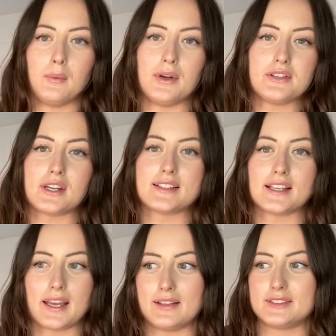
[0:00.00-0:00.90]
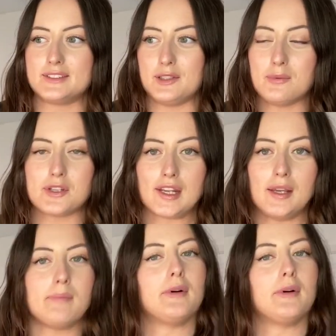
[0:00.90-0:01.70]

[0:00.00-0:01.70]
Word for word: which is again super cheap,